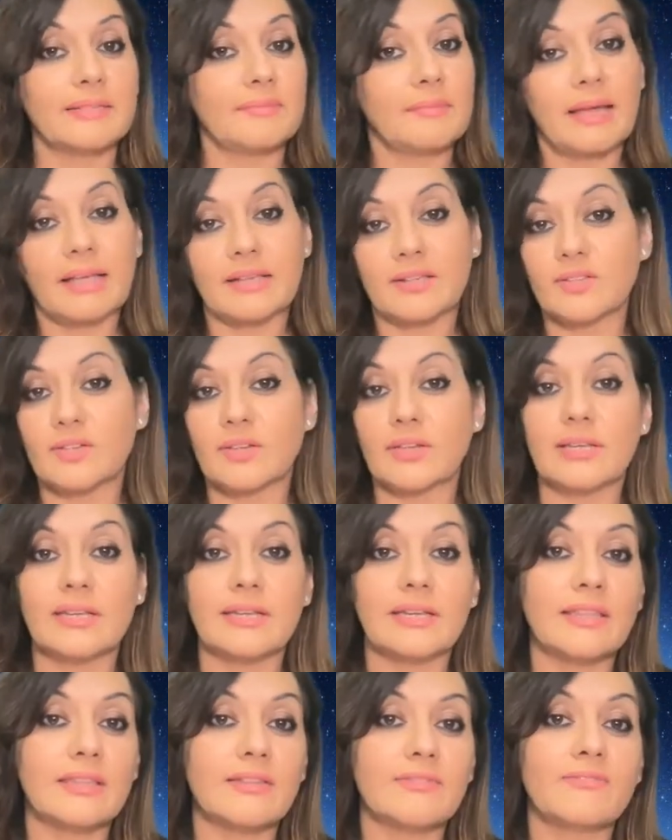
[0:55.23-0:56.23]
the
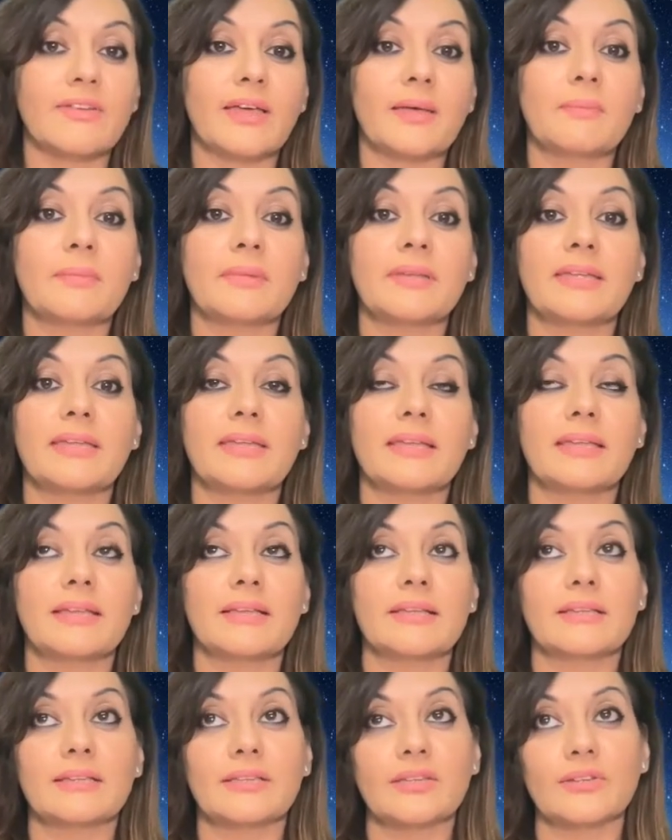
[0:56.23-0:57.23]
masculine and the feminine,
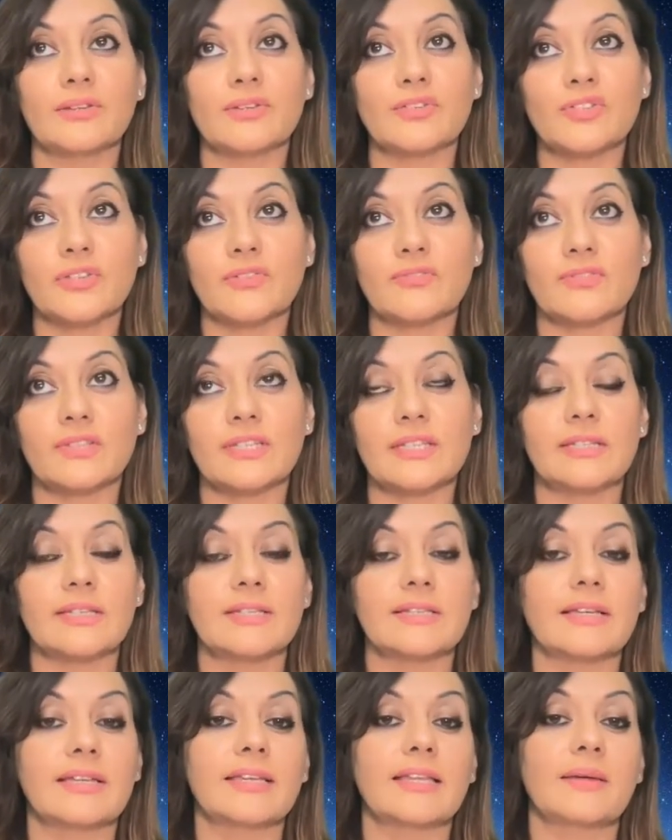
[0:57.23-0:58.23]
and shifting in
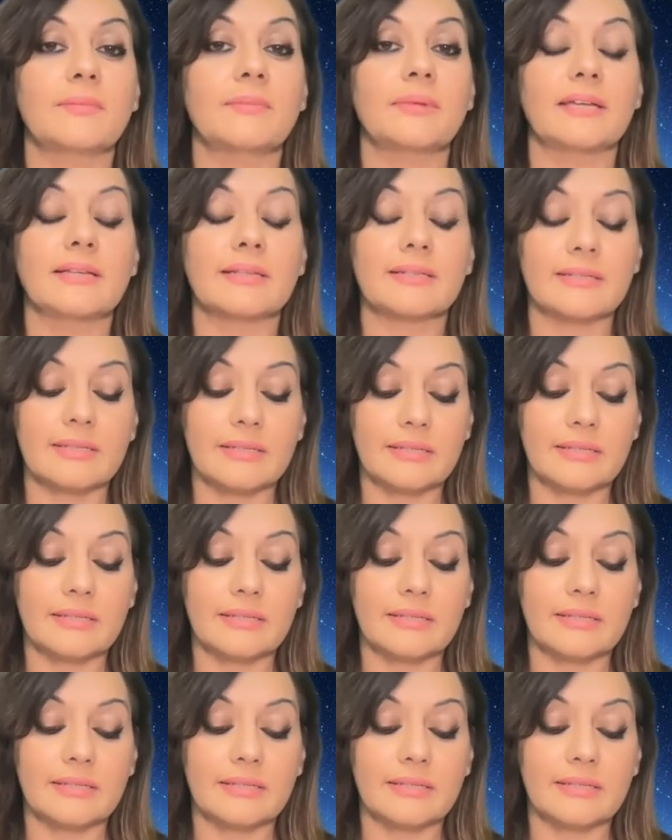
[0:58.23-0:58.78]
dynamics.